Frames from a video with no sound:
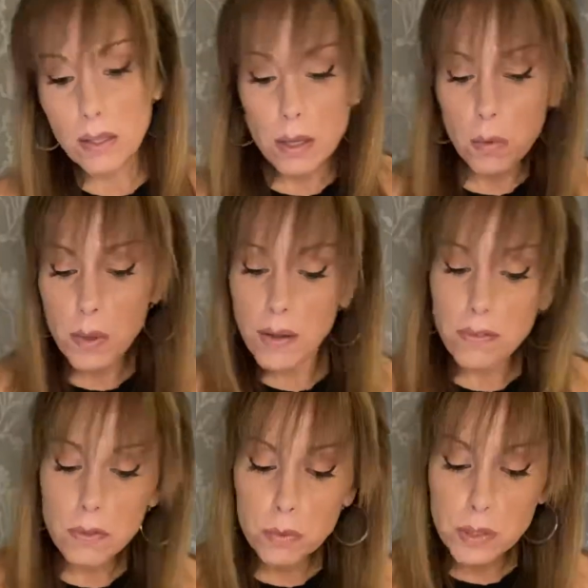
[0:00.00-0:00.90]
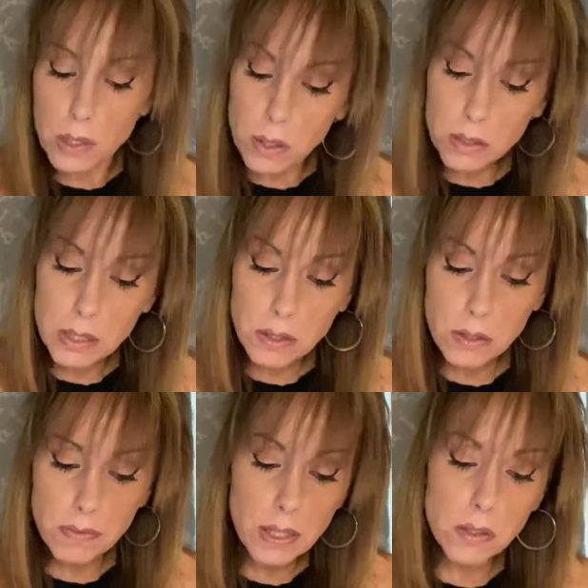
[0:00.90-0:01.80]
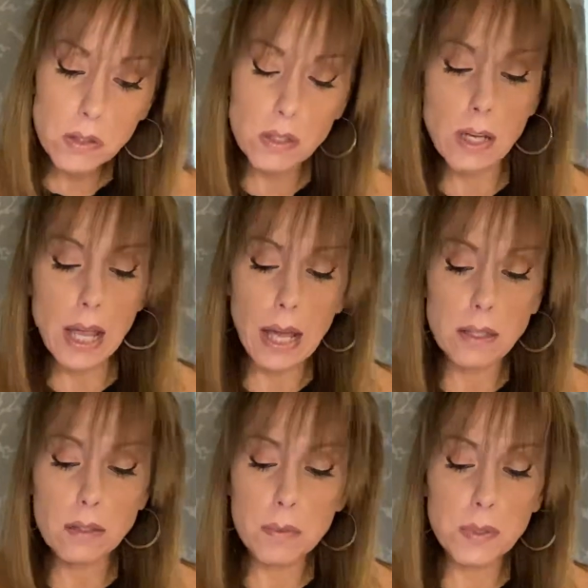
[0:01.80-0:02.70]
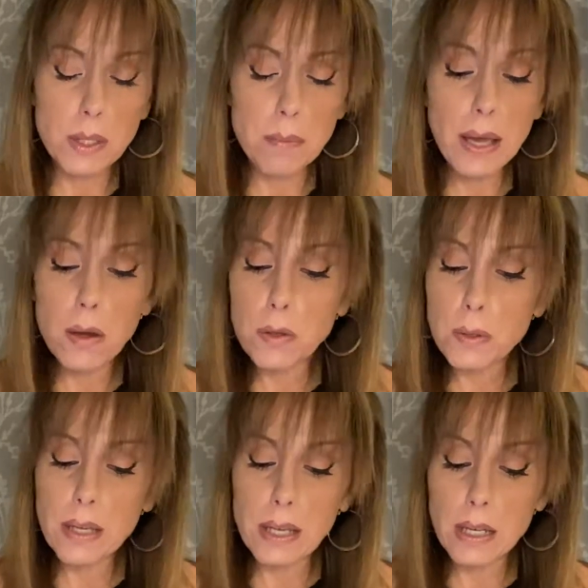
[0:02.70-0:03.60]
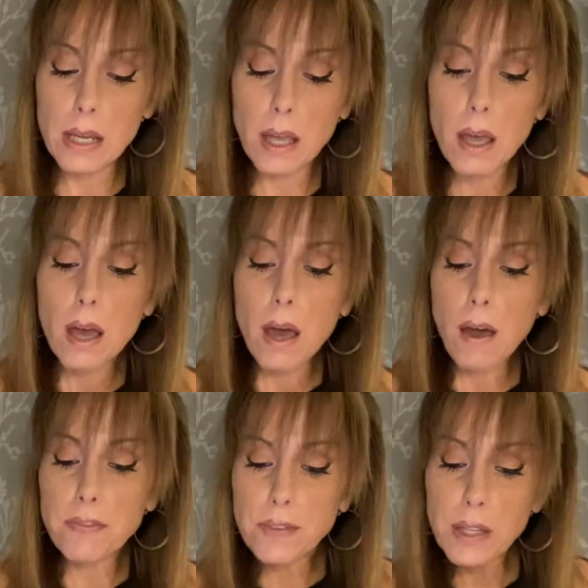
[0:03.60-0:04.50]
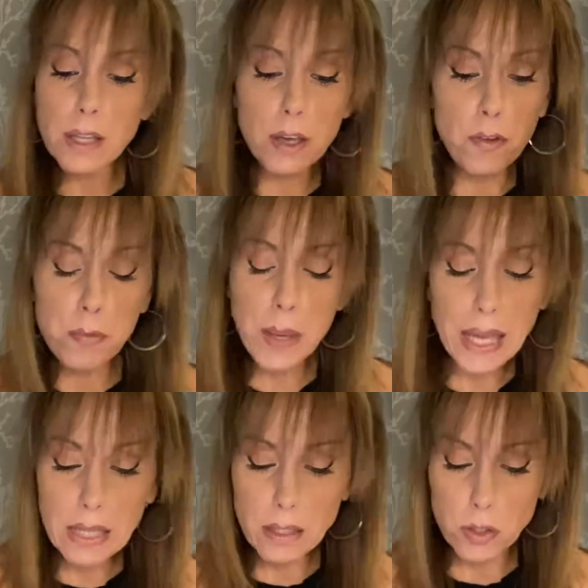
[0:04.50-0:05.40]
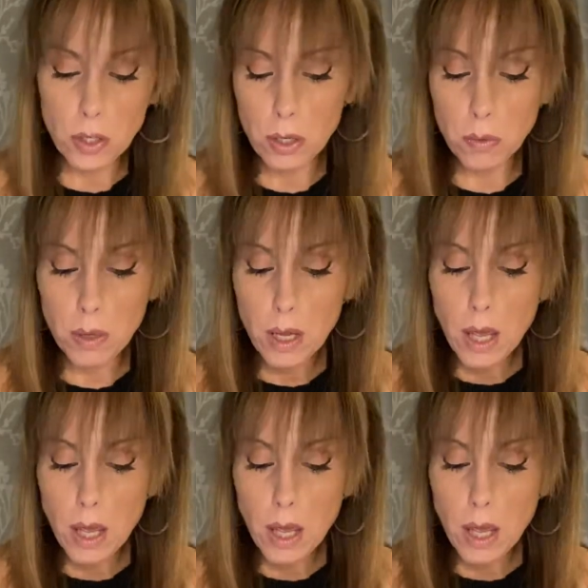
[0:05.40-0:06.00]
Like whatever the result is of this is going to end up somehow creating a feeling of pain in you.